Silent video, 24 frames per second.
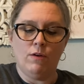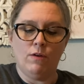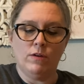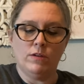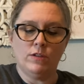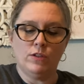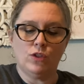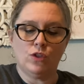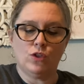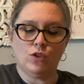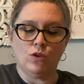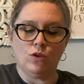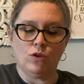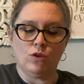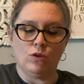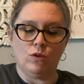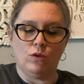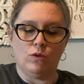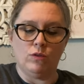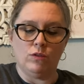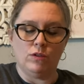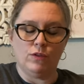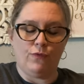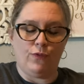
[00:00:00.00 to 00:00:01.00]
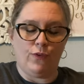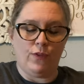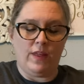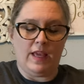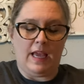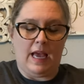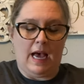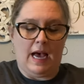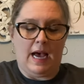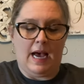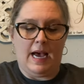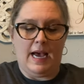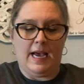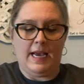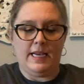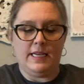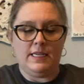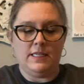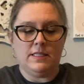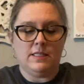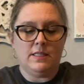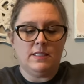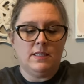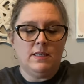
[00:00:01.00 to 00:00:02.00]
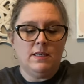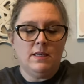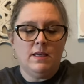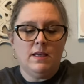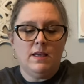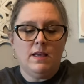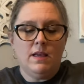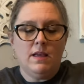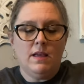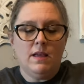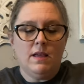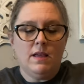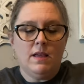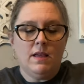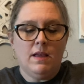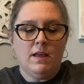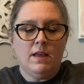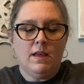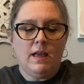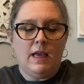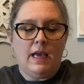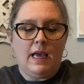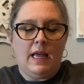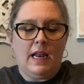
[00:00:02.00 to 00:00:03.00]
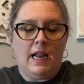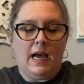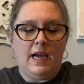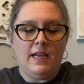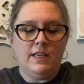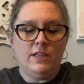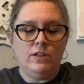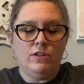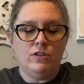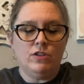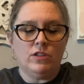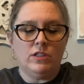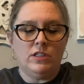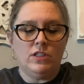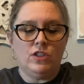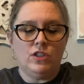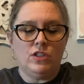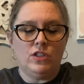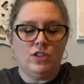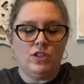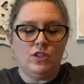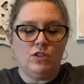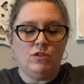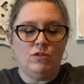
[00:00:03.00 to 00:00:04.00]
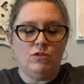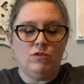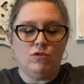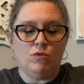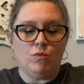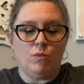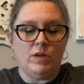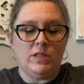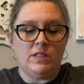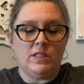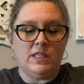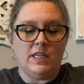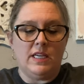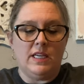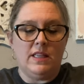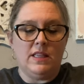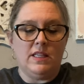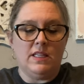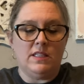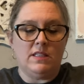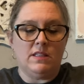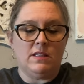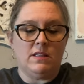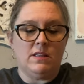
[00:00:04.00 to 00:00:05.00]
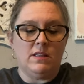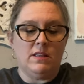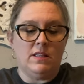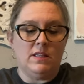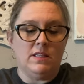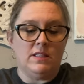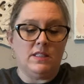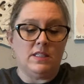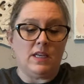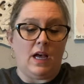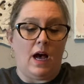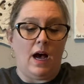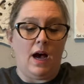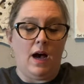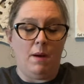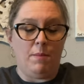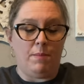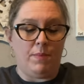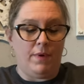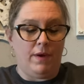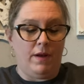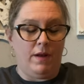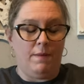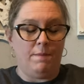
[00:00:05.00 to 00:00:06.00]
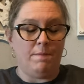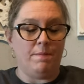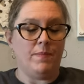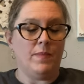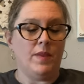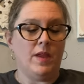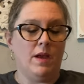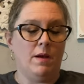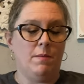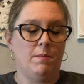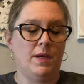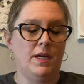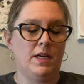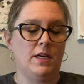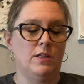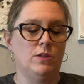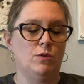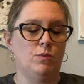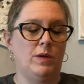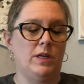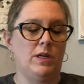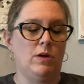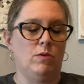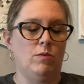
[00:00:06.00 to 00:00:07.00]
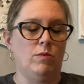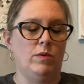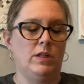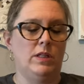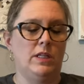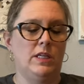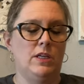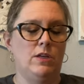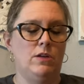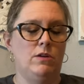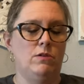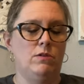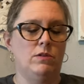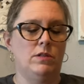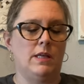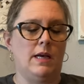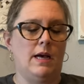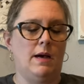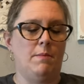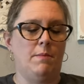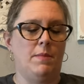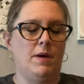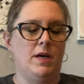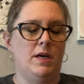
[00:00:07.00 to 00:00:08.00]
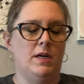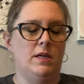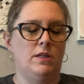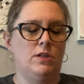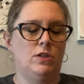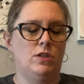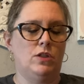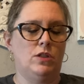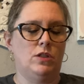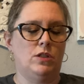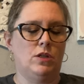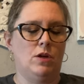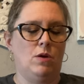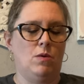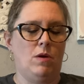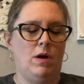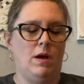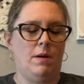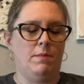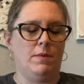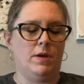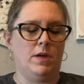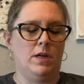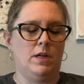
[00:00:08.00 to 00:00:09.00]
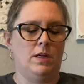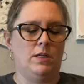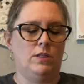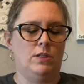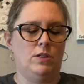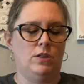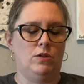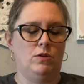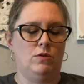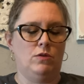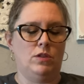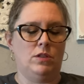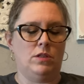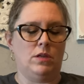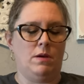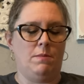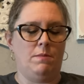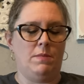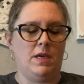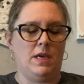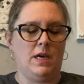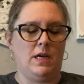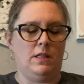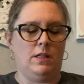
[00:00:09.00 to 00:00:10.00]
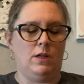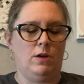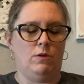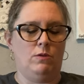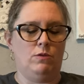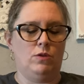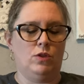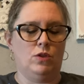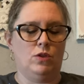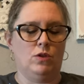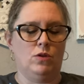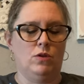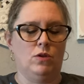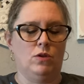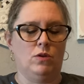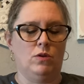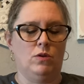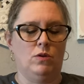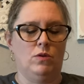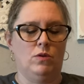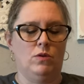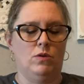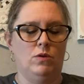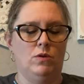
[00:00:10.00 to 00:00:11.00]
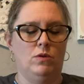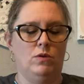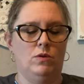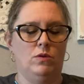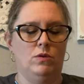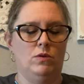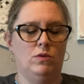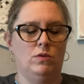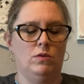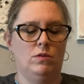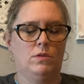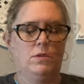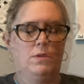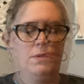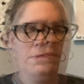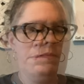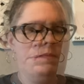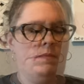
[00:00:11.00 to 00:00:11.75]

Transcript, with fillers: circles for the eyes. And I usually just use what's in the, the top because we don't really use that much. So I'm gonna do some yellow circles.